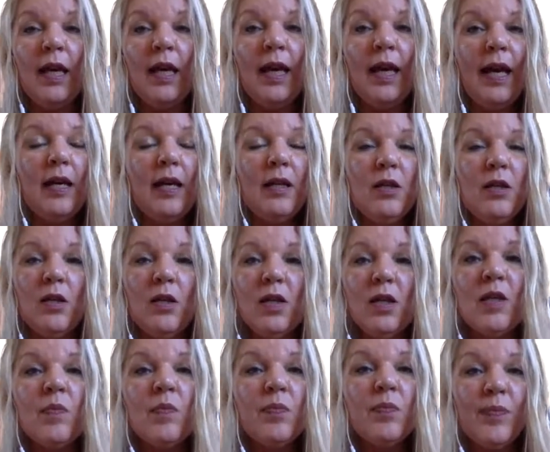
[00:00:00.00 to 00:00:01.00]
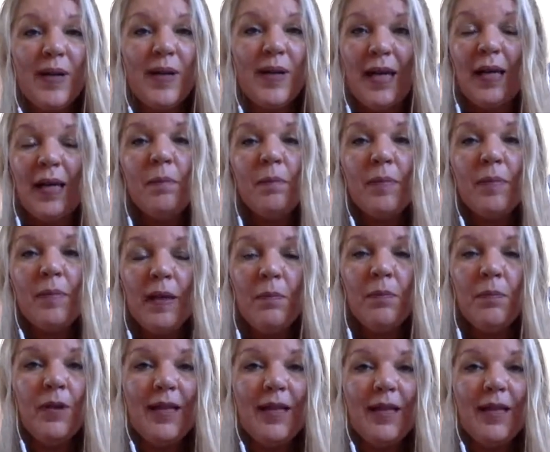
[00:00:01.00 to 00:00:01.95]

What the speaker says: and just bring people